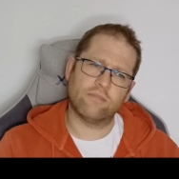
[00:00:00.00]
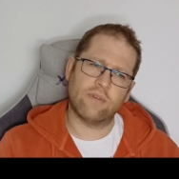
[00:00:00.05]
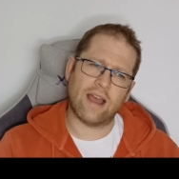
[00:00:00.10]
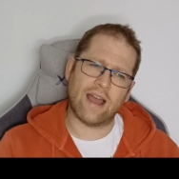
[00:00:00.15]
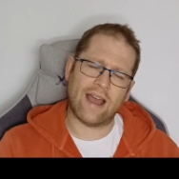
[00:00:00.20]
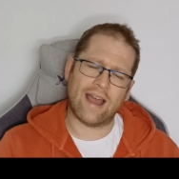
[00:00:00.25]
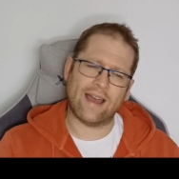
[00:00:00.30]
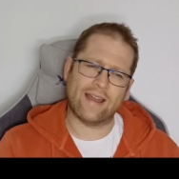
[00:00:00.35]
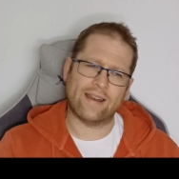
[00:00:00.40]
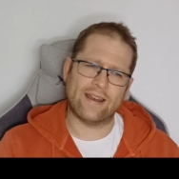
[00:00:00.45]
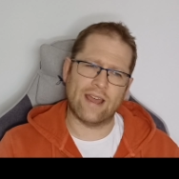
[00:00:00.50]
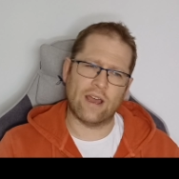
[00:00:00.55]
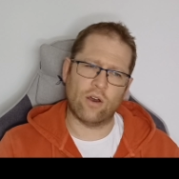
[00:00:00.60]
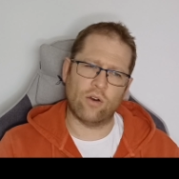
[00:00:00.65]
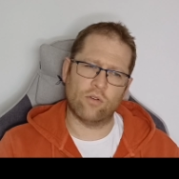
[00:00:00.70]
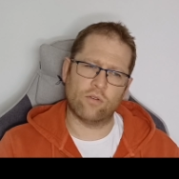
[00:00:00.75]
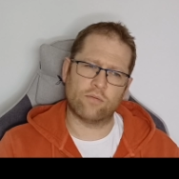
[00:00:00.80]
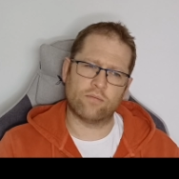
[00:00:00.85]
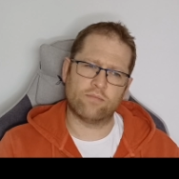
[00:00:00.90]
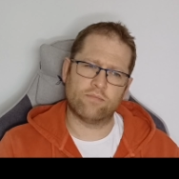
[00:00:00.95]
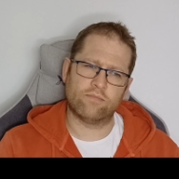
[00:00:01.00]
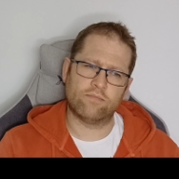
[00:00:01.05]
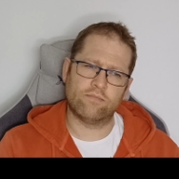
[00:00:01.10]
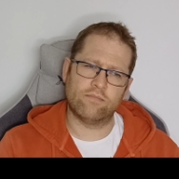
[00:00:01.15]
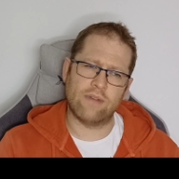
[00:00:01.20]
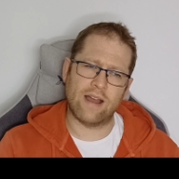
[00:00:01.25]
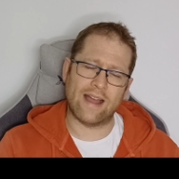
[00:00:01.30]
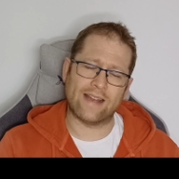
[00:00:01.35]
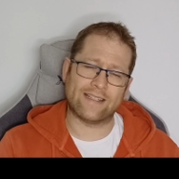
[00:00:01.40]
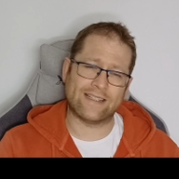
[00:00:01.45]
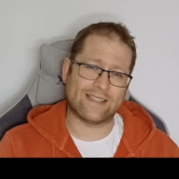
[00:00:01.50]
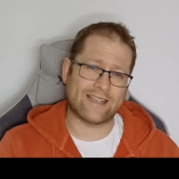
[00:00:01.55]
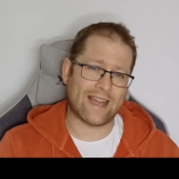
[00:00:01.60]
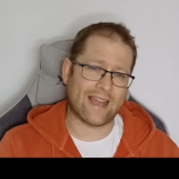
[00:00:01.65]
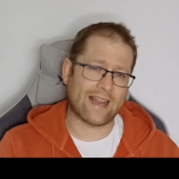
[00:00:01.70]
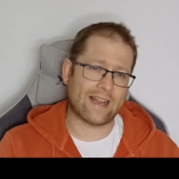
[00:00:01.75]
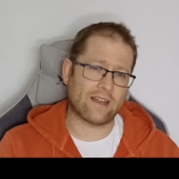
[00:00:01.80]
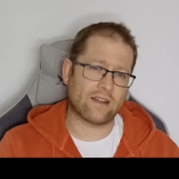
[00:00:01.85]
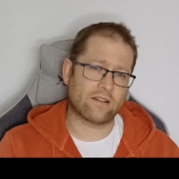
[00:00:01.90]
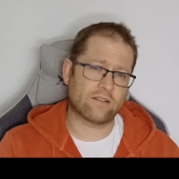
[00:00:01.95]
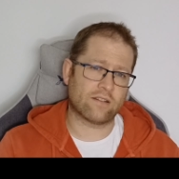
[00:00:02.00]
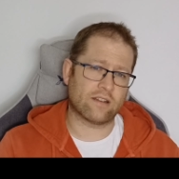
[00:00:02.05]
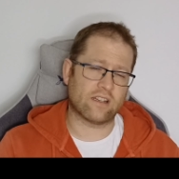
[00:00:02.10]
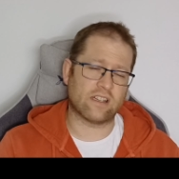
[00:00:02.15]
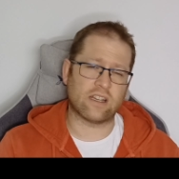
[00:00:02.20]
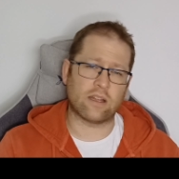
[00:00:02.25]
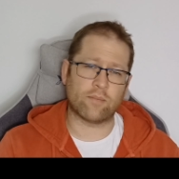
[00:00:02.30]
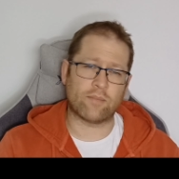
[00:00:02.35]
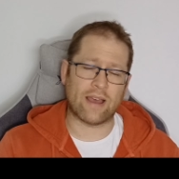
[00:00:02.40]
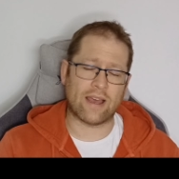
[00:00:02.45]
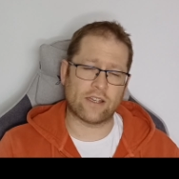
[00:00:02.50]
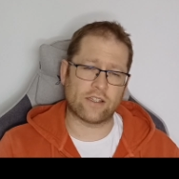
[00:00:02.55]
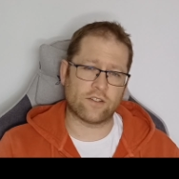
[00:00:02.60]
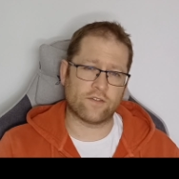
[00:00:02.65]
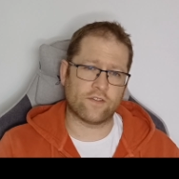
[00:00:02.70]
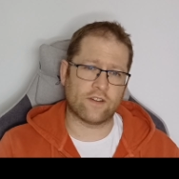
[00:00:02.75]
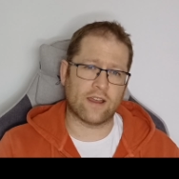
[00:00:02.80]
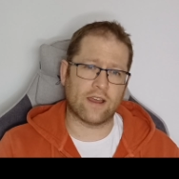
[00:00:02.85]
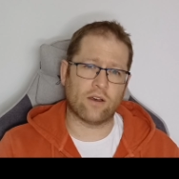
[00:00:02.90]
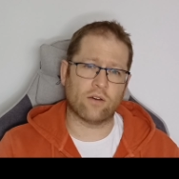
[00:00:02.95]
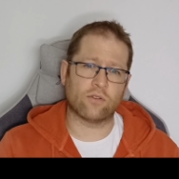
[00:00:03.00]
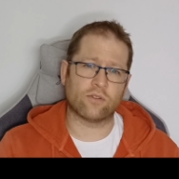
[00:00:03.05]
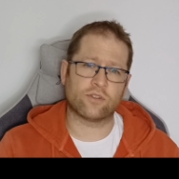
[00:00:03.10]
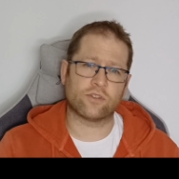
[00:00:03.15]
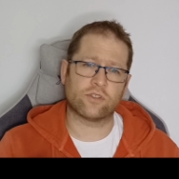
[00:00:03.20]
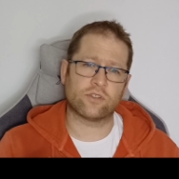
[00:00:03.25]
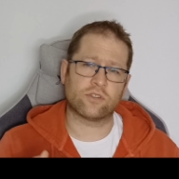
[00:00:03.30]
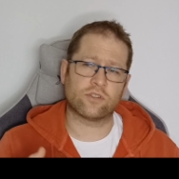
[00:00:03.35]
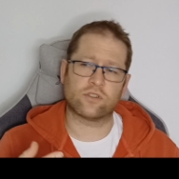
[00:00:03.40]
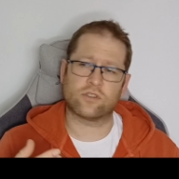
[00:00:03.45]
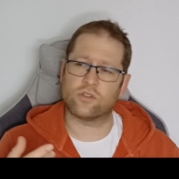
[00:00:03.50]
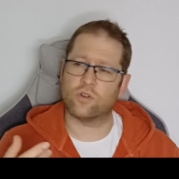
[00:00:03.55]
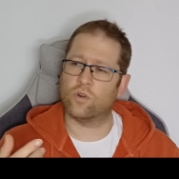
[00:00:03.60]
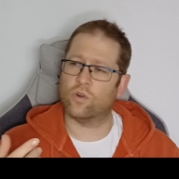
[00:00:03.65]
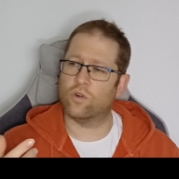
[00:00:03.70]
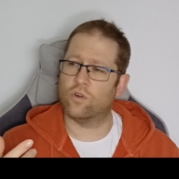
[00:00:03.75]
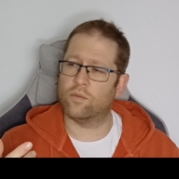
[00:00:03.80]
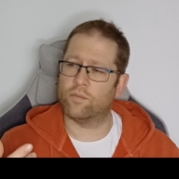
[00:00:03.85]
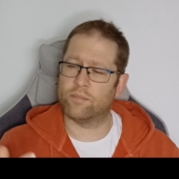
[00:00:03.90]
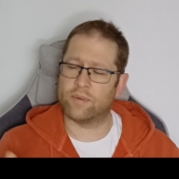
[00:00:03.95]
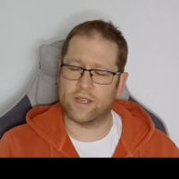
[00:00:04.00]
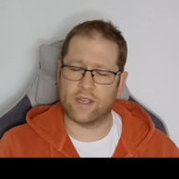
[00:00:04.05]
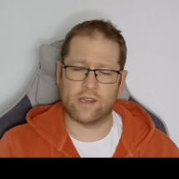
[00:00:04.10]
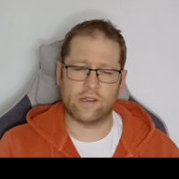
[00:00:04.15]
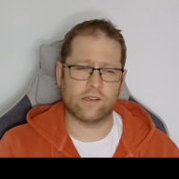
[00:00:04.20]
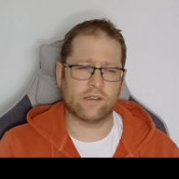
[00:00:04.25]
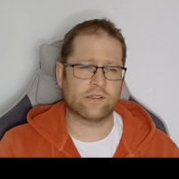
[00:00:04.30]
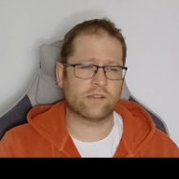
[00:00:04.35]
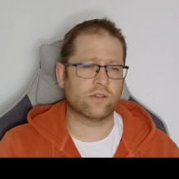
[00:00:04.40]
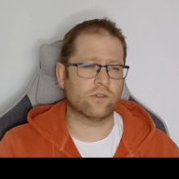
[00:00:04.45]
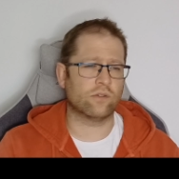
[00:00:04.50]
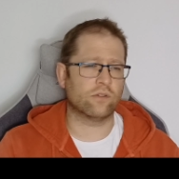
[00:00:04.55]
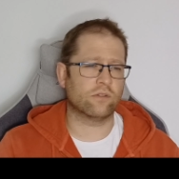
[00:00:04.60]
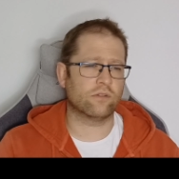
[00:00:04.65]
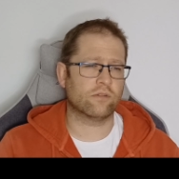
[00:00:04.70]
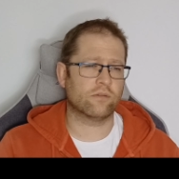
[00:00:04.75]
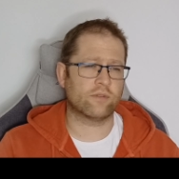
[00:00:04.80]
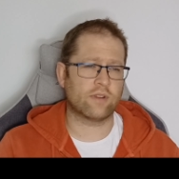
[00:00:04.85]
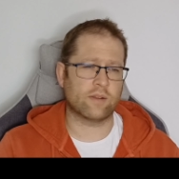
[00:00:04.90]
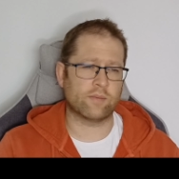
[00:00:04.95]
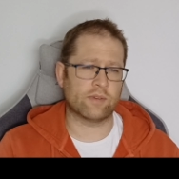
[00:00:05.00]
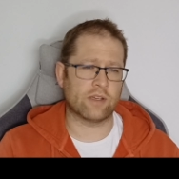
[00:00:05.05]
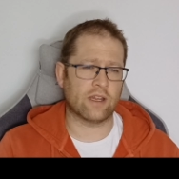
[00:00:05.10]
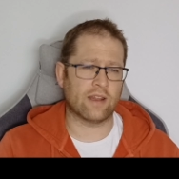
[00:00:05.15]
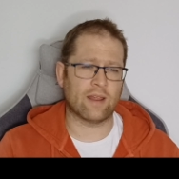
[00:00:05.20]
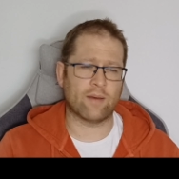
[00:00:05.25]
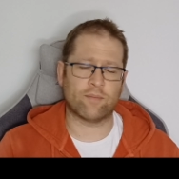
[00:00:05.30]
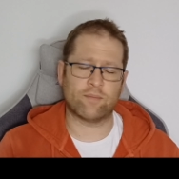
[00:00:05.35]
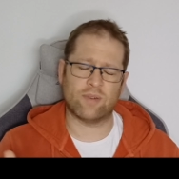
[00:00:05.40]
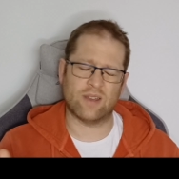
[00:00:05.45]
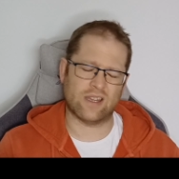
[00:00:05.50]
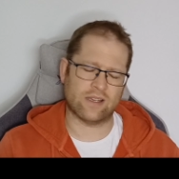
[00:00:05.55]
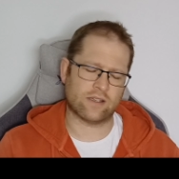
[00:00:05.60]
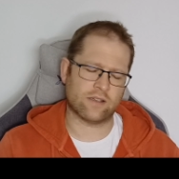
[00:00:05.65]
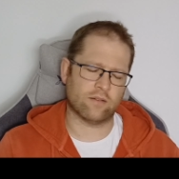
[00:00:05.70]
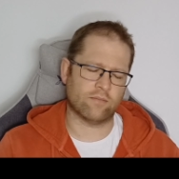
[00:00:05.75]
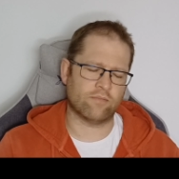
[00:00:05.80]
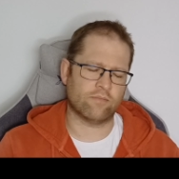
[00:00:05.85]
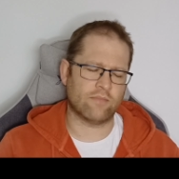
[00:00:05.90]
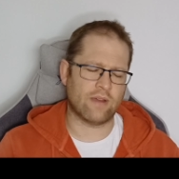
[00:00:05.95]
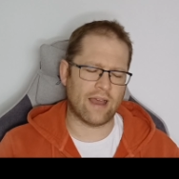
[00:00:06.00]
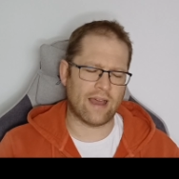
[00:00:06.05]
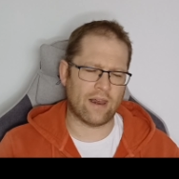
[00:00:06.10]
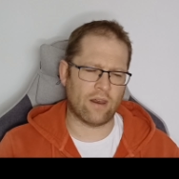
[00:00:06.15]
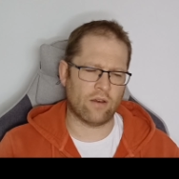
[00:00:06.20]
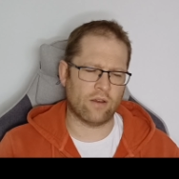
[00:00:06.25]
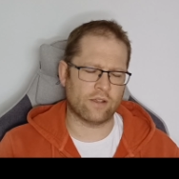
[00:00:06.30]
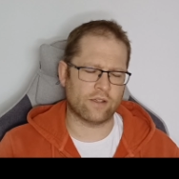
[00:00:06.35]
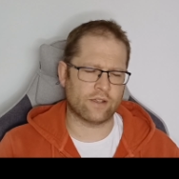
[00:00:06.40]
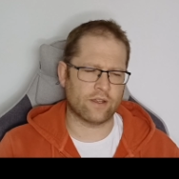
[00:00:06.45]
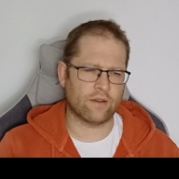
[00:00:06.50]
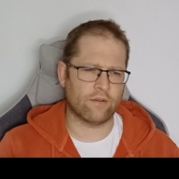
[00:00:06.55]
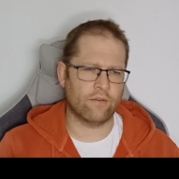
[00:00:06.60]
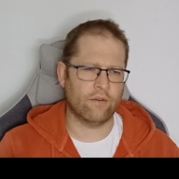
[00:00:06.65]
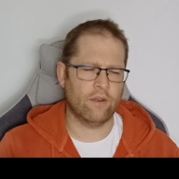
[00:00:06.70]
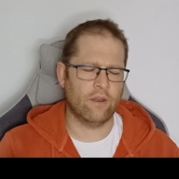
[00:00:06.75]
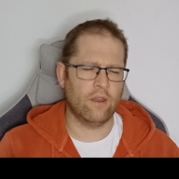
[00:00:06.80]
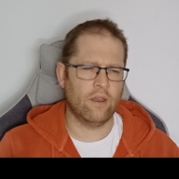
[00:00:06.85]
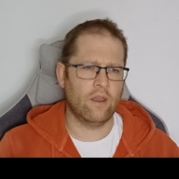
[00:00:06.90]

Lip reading: handheld anti-tank, so like Panzerfaust or Piats or something like that. Piats are allies though,